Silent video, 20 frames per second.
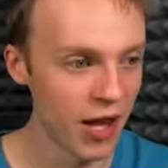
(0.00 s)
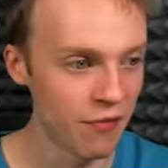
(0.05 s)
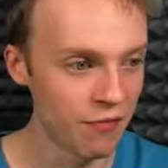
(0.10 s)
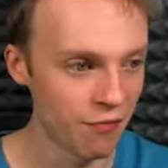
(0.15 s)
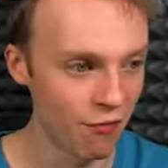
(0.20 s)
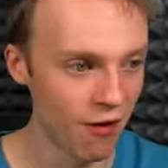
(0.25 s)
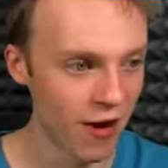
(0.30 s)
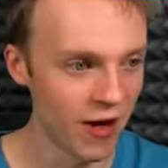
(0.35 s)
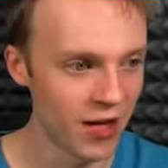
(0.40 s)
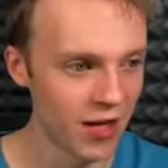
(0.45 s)
now,
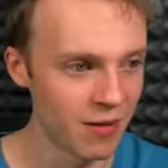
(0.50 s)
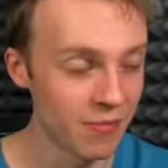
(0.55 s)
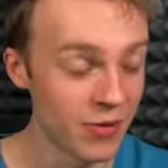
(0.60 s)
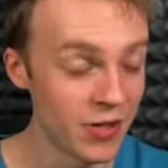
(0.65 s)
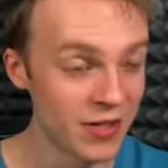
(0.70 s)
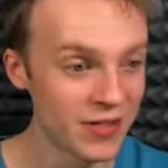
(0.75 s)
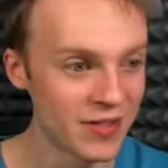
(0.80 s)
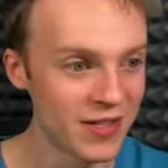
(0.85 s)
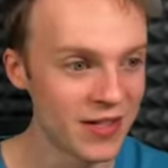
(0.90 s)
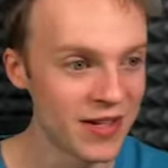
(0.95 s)
Franklin,
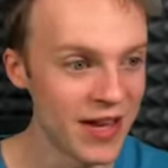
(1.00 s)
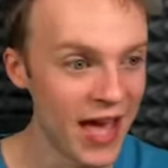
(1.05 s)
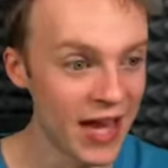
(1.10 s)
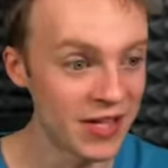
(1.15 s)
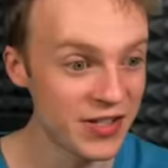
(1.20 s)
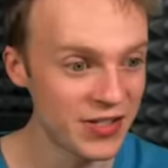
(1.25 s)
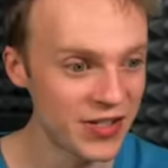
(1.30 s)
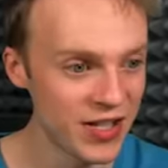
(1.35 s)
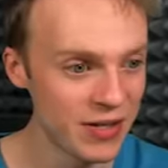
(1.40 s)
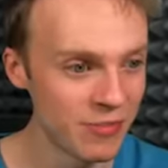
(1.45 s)
because the
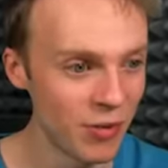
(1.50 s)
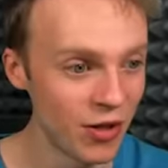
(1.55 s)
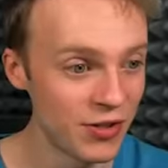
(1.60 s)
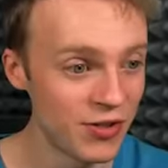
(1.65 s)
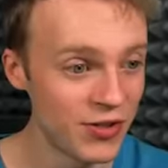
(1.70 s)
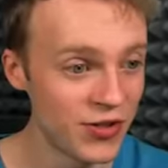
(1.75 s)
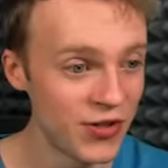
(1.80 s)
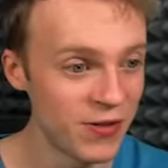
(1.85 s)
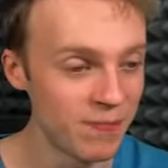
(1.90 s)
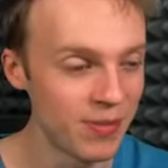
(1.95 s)
next sea
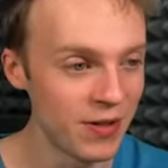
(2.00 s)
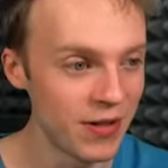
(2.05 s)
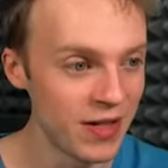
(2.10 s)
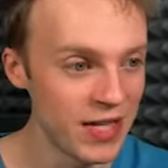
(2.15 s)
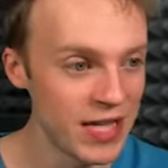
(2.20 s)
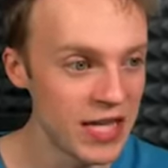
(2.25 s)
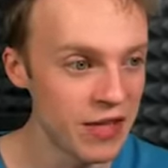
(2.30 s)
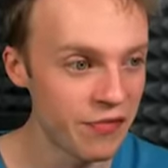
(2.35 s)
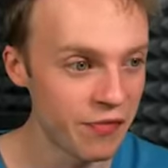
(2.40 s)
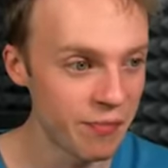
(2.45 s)
monsters,
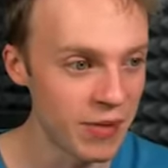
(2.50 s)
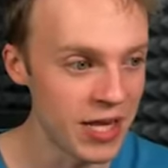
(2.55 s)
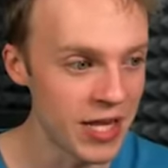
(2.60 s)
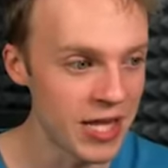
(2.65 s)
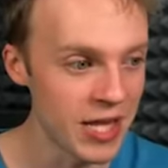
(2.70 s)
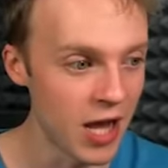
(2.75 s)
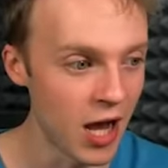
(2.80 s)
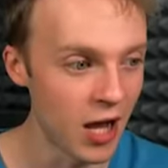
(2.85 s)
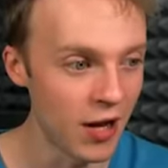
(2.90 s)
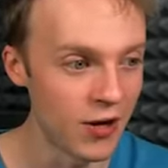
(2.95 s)
believe
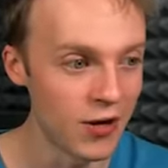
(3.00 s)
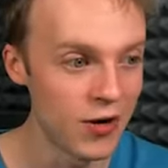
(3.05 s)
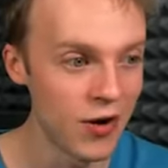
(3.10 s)
me, are